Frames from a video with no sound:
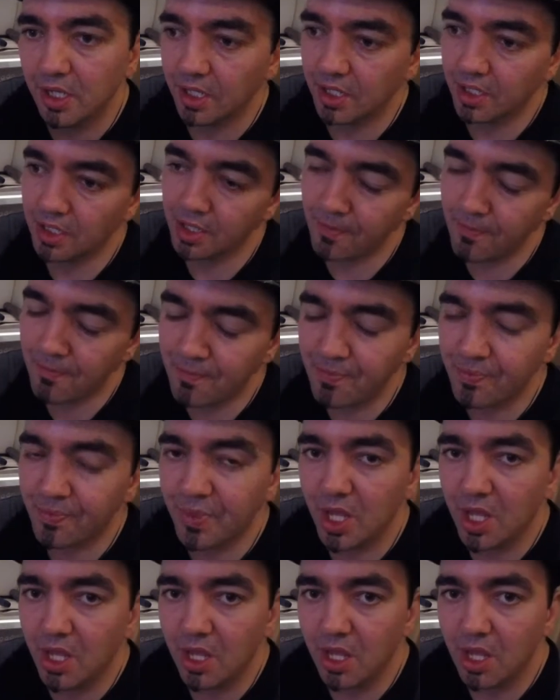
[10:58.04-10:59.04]

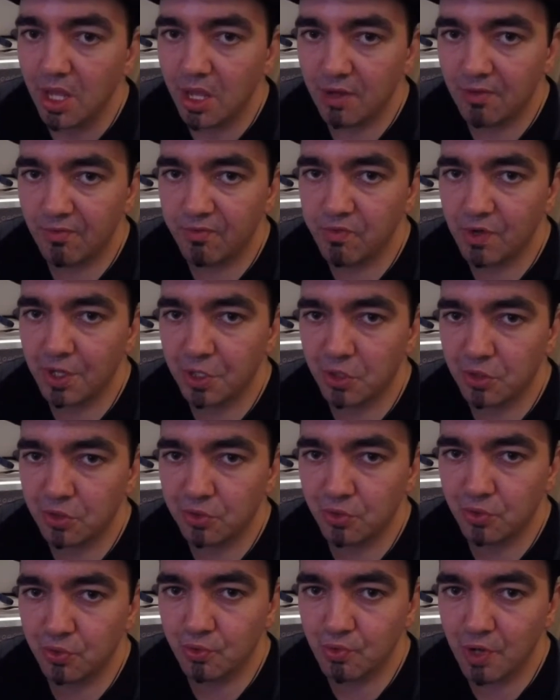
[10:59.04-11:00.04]
have one or
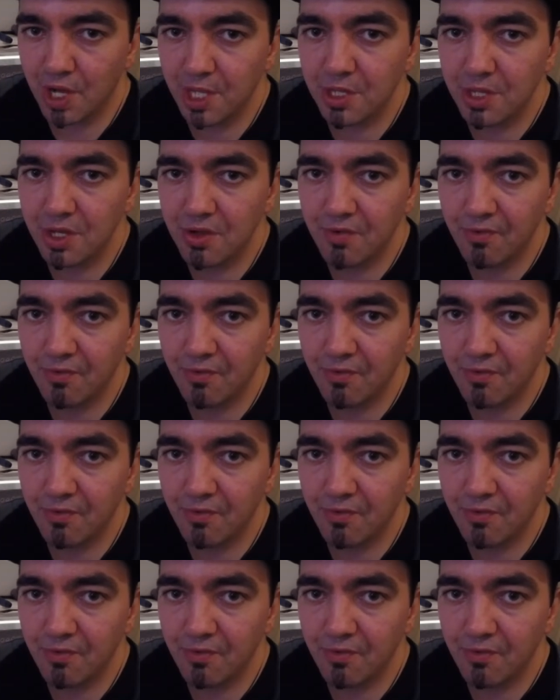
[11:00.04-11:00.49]
two ready